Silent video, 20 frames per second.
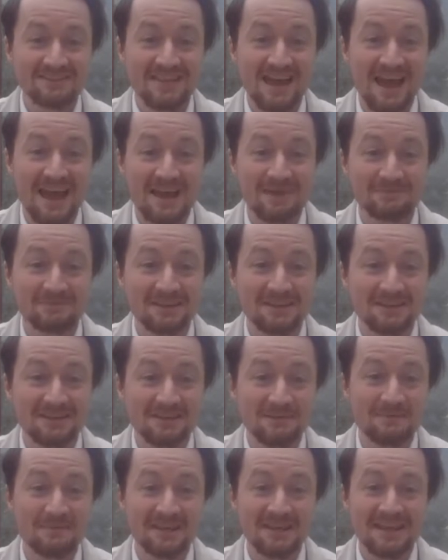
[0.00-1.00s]
are
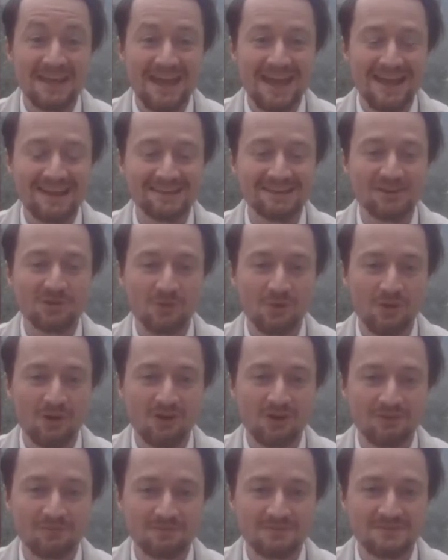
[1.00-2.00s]
haptic mechanical
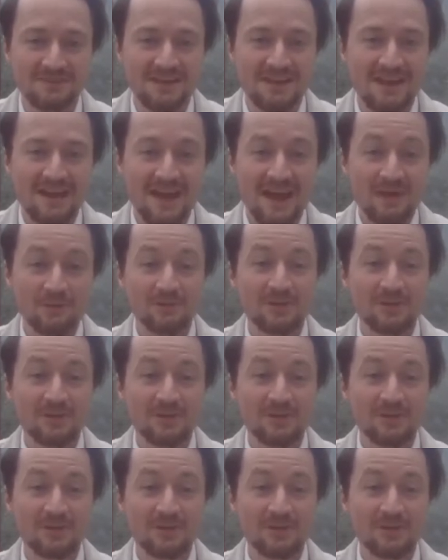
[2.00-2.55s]
arms. And we